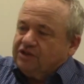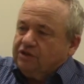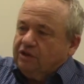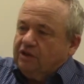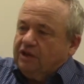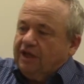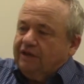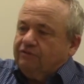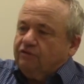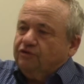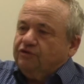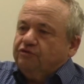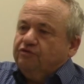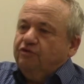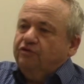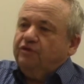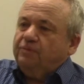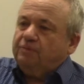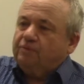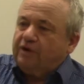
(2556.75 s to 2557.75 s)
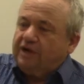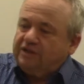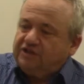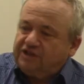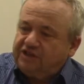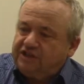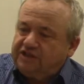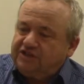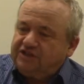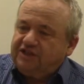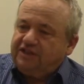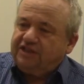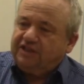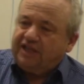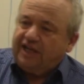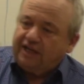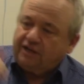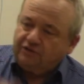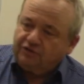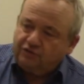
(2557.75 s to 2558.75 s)
level, through the presidency
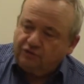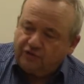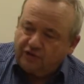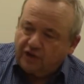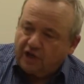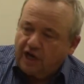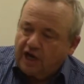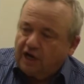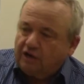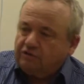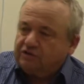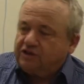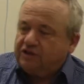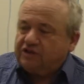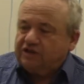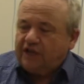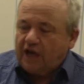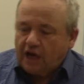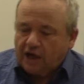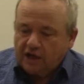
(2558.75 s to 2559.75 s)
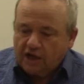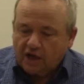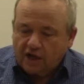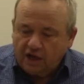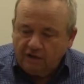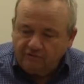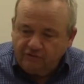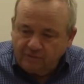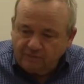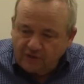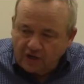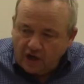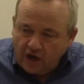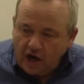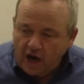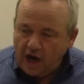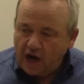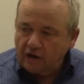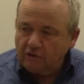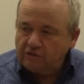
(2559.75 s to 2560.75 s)
down through the Congress. It's not going to come from the
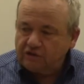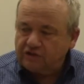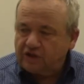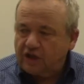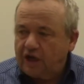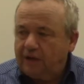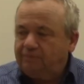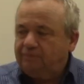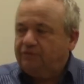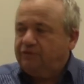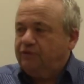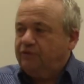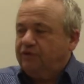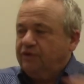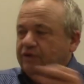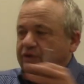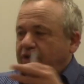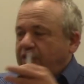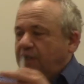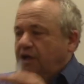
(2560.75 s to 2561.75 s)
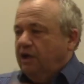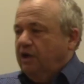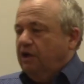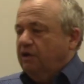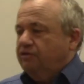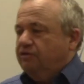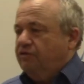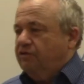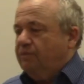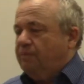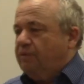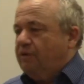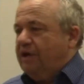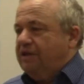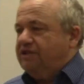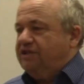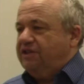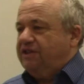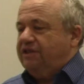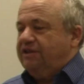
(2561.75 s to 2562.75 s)
Congress up through the
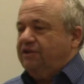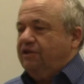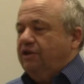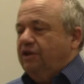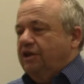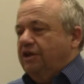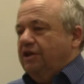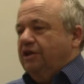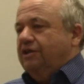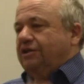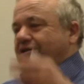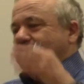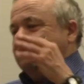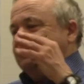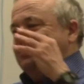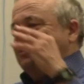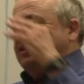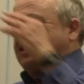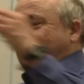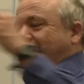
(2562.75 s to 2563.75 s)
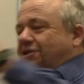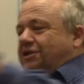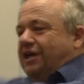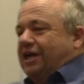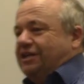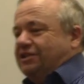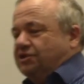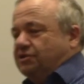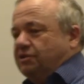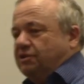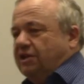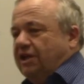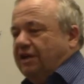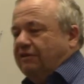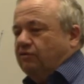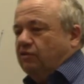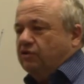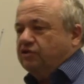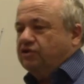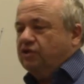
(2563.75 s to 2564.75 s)
president to the international
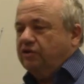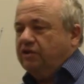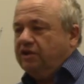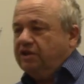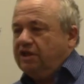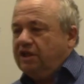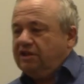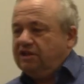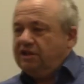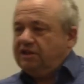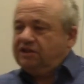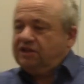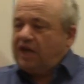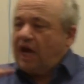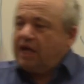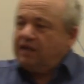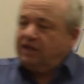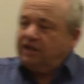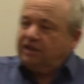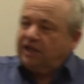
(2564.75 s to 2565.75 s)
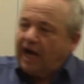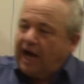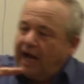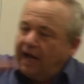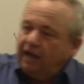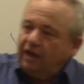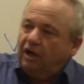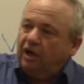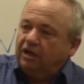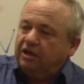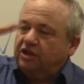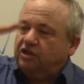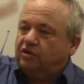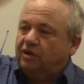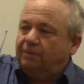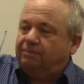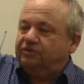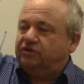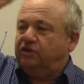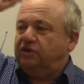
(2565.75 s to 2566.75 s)
level. So the dialogue that
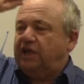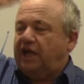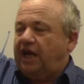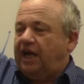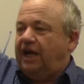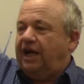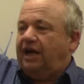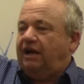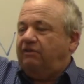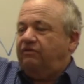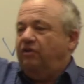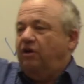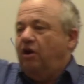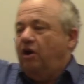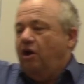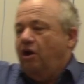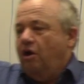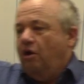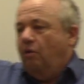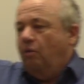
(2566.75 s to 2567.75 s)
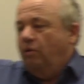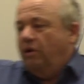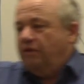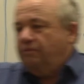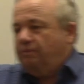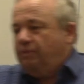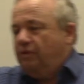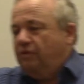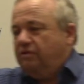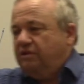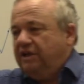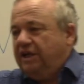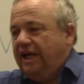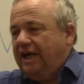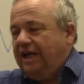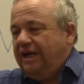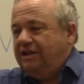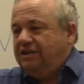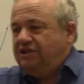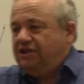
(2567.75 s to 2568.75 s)
Trump is going to have with Putin
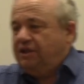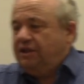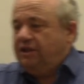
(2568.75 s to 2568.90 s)
and